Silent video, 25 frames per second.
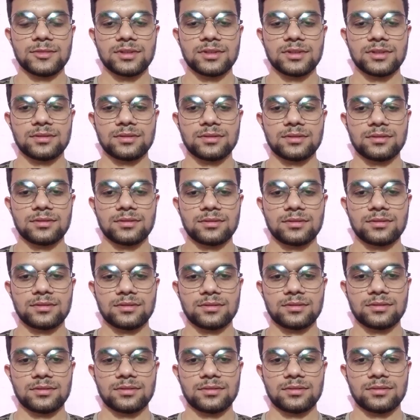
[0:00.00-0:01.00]
is the
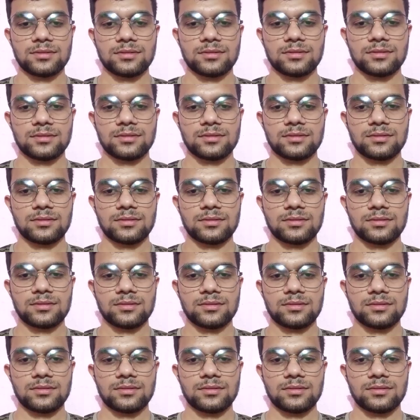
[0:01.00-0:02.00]
highest energy
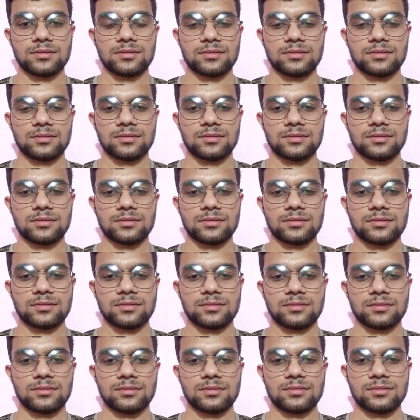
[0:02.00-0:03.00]
giving
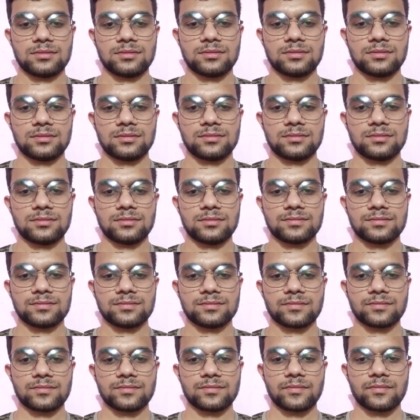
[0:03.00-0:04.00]
nutrition.
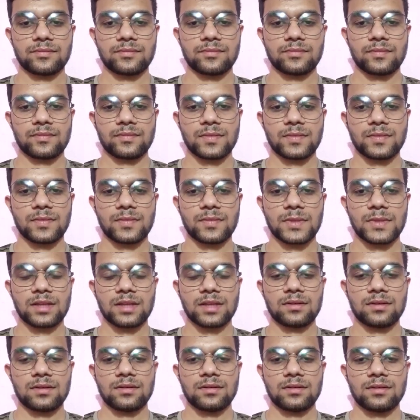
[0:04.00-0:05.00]

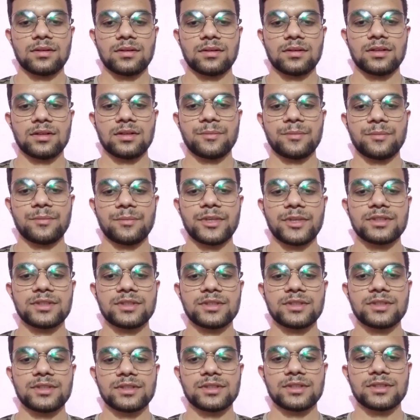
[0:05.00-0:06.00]
It gives
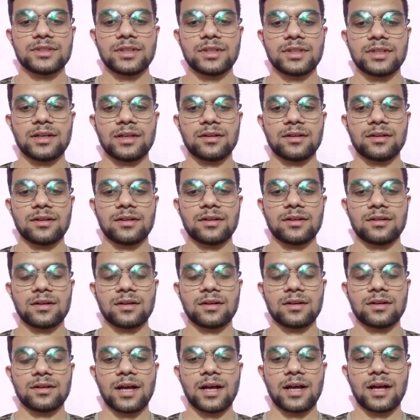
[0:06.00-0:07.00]
approx
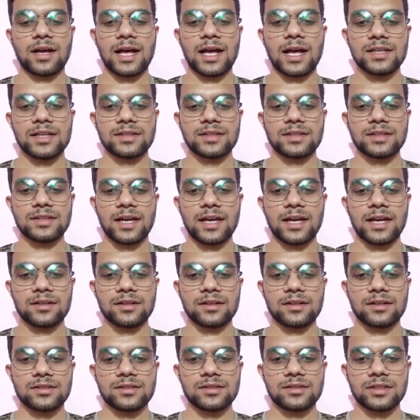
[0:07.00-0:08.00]
9
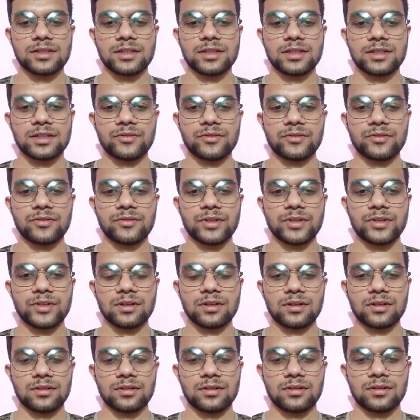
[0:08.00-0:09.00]
calories per
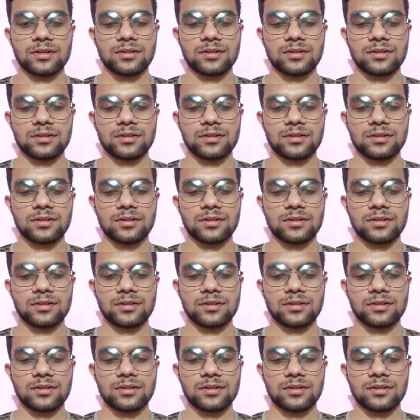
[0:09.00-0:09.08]
gram,